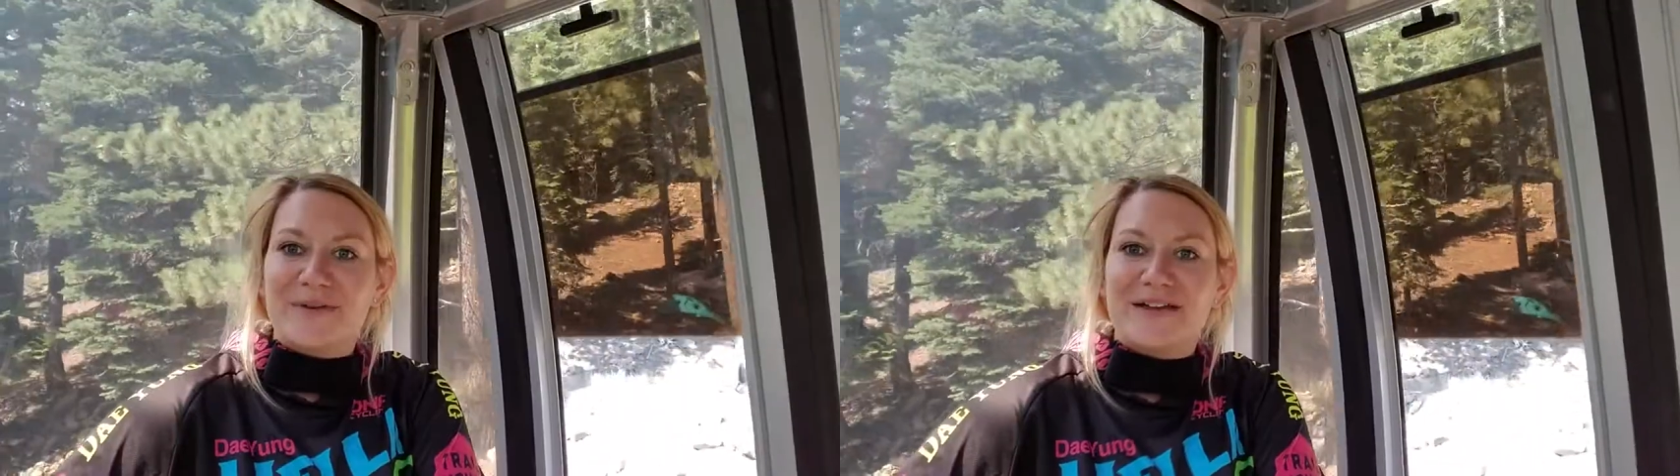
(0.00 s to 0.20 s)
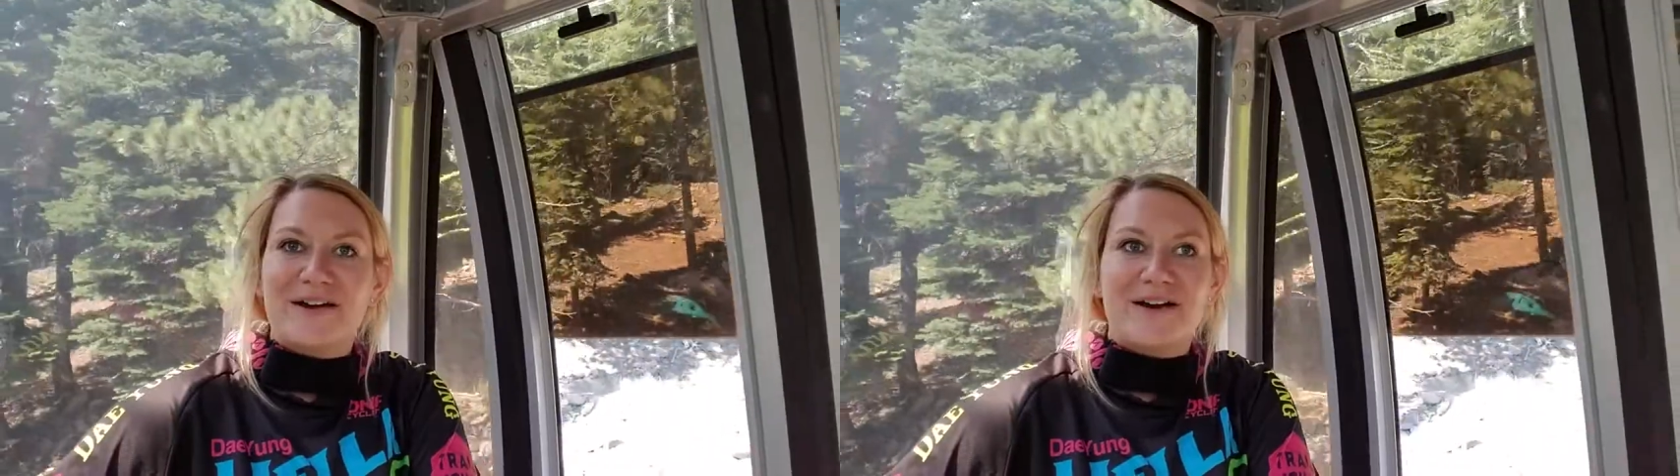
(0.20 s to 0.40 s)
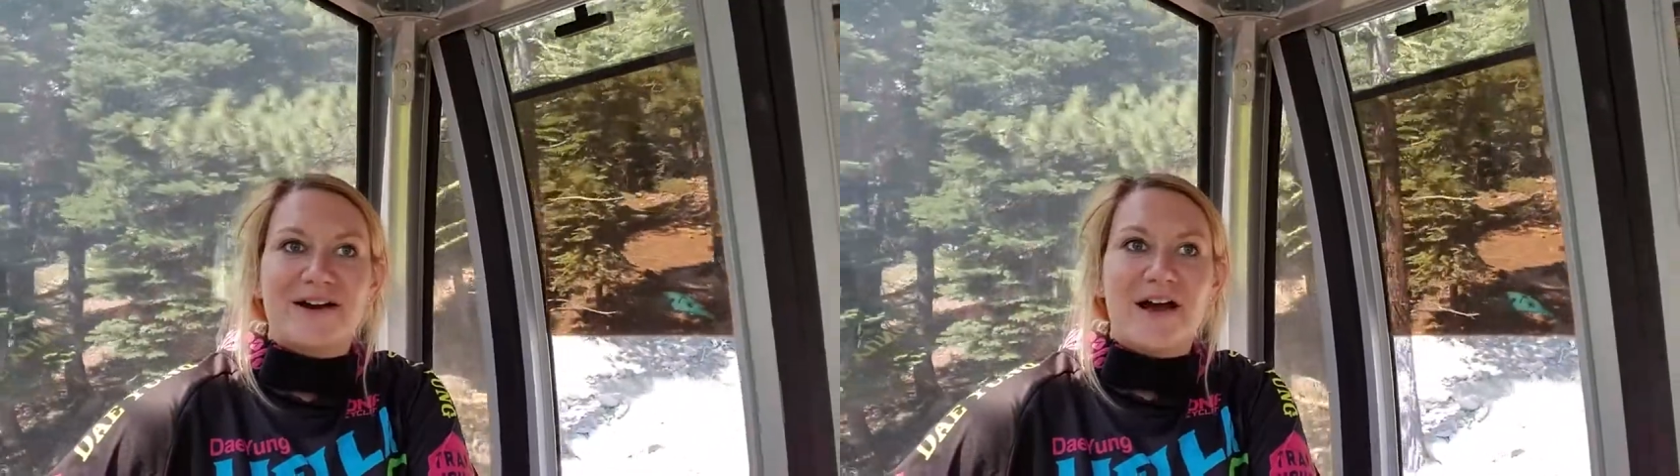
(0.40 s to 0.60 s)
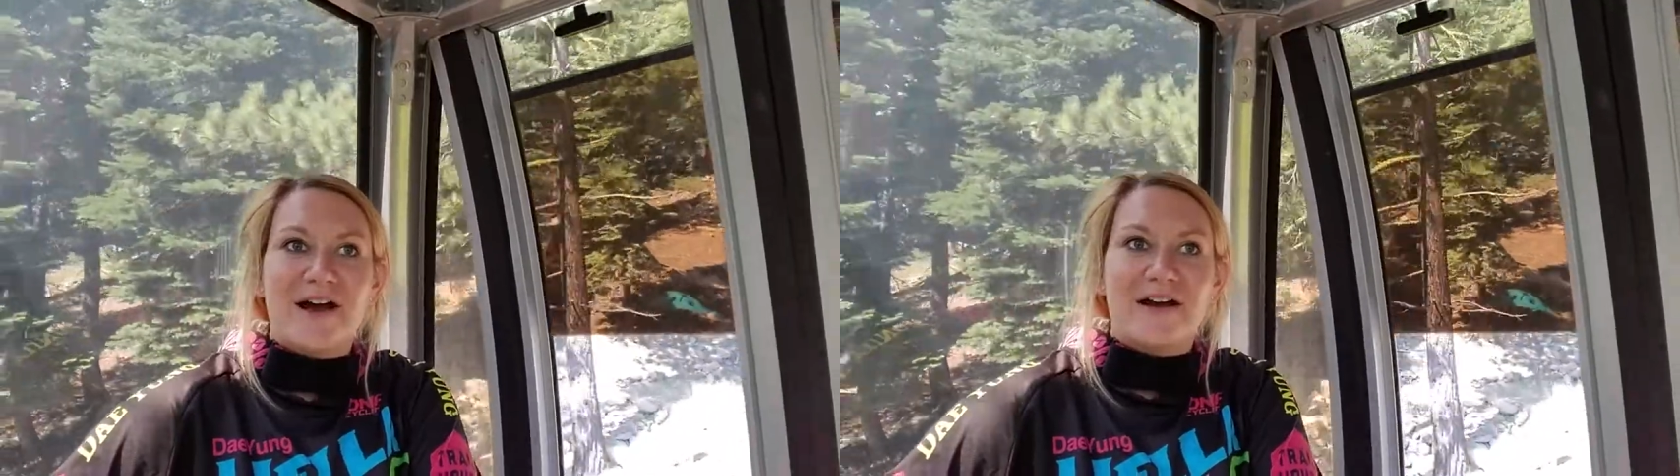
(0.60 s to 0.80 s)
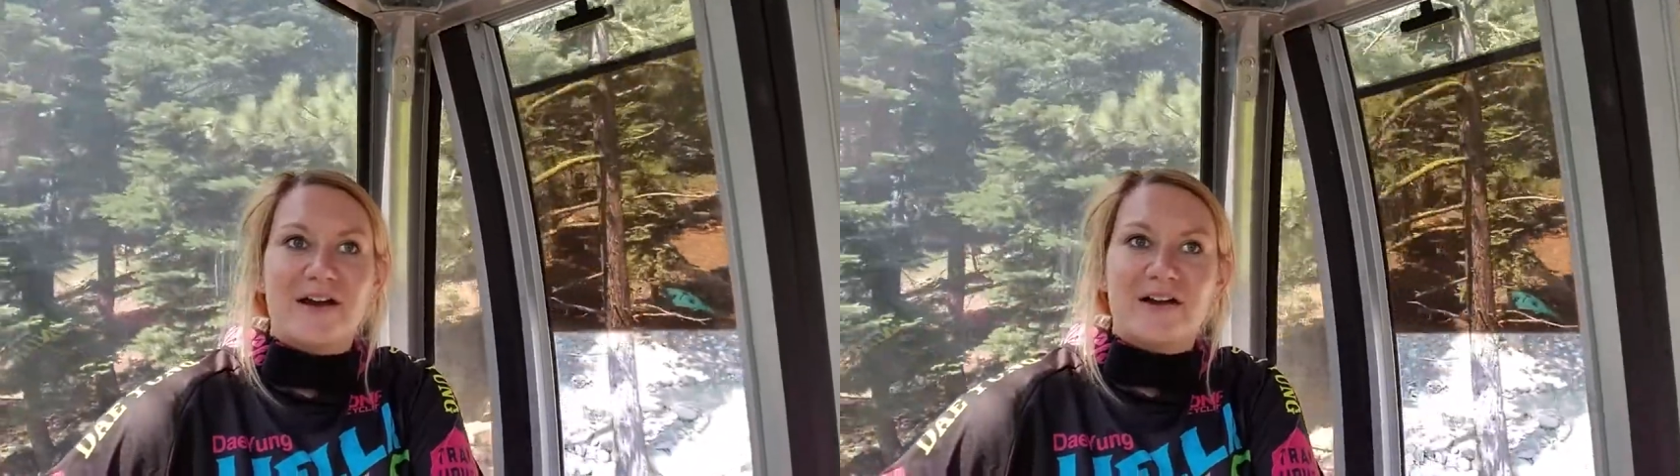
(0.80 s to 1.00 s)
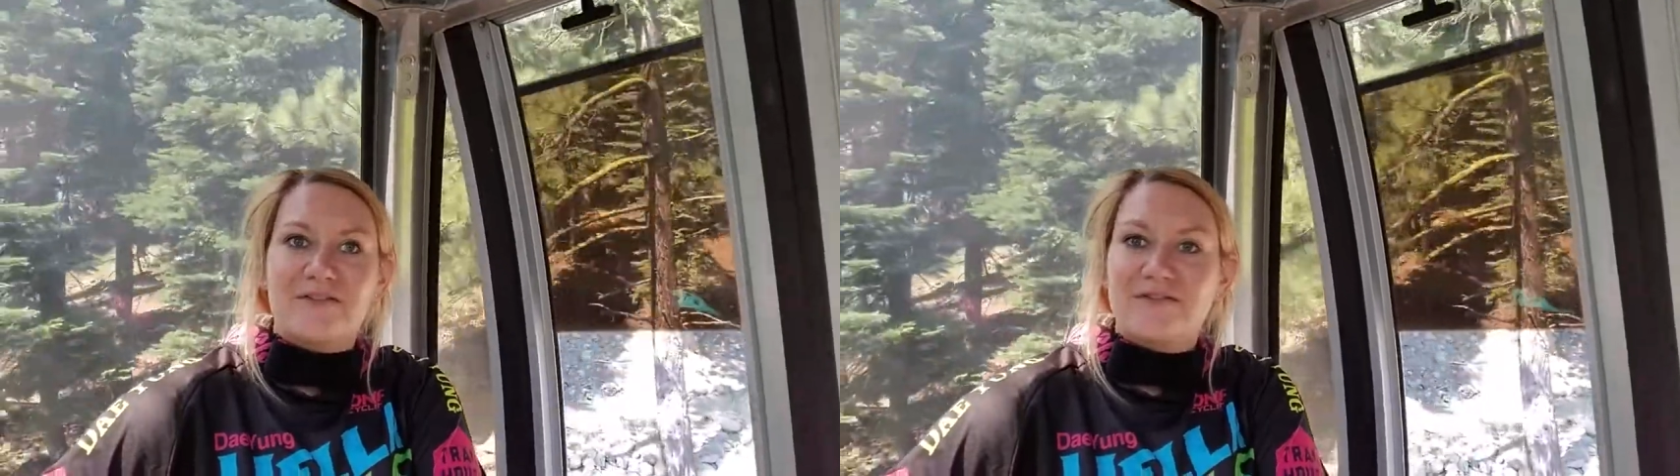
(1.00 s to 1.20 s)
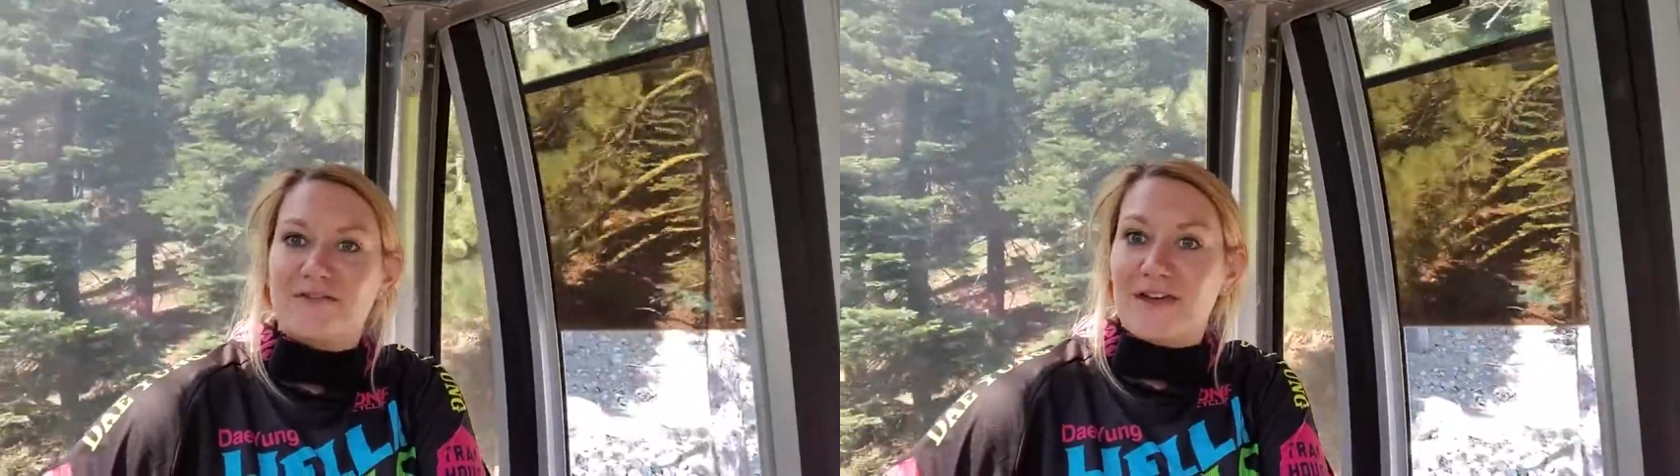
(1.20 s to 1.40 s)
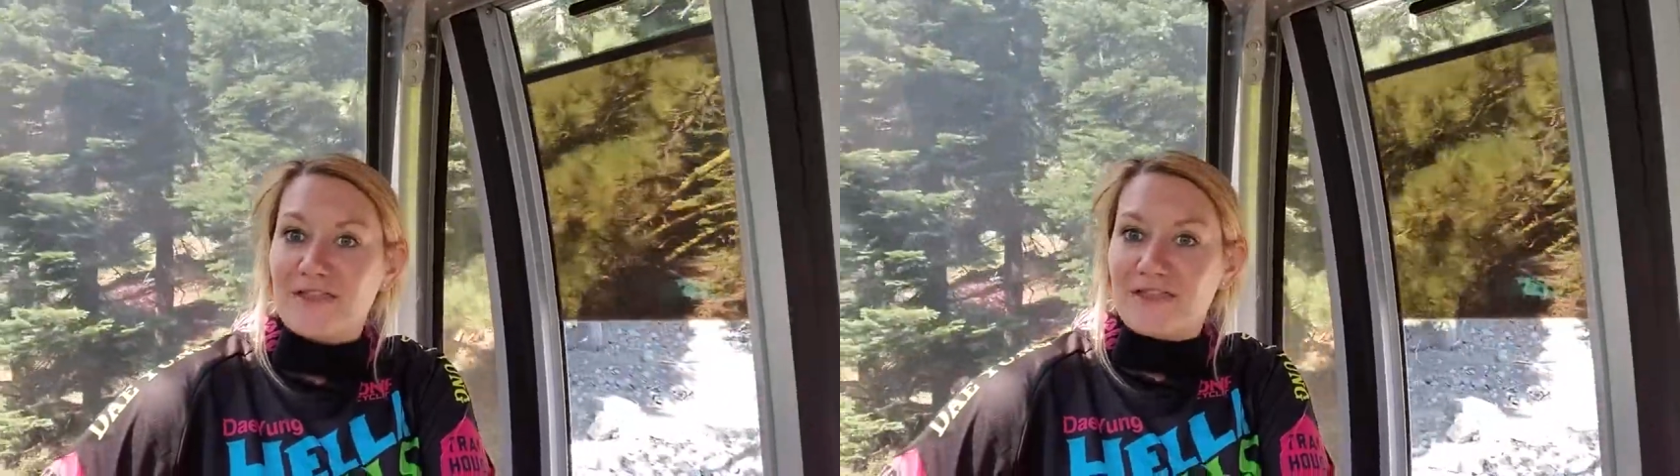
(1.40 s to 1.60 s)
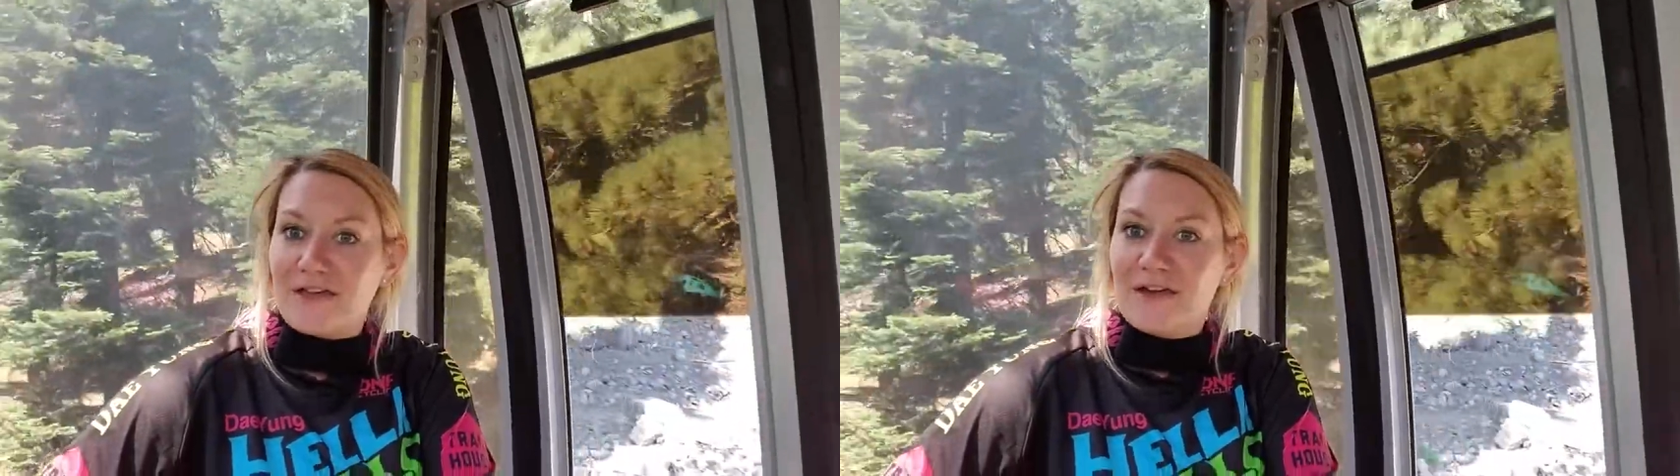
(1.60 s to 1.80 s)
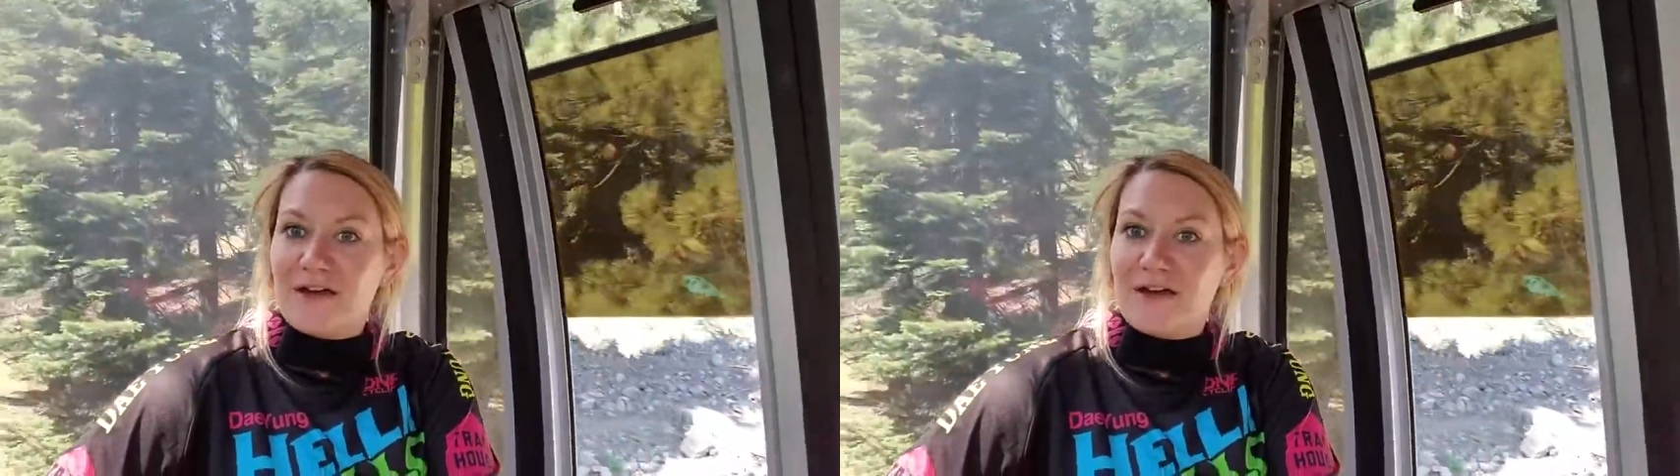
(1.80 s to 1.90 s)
we are on our fifth